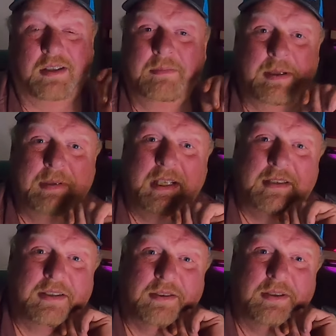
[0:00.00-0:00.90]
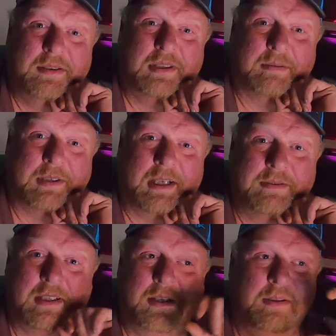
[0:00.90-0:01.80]
Maybe they still do
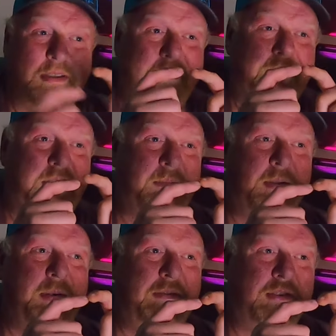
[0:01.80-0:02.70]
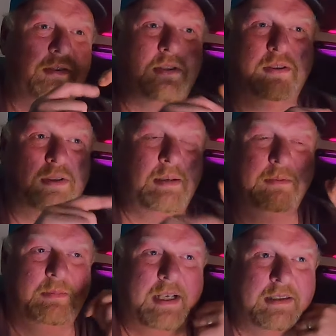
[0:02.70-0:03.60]
sometimes. I know some of them have a circle
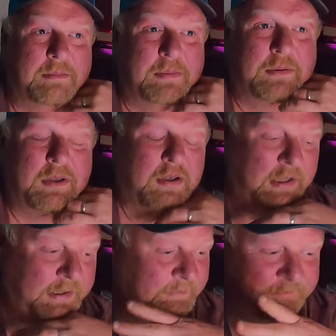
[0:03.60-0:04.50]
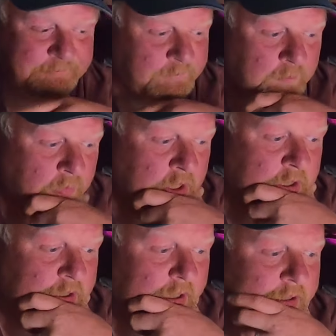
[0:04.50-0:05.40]
emblem that has a Bulldog in it.
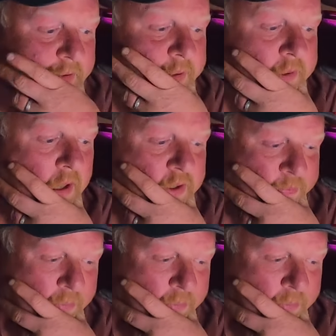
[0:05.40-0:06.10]
Who knows?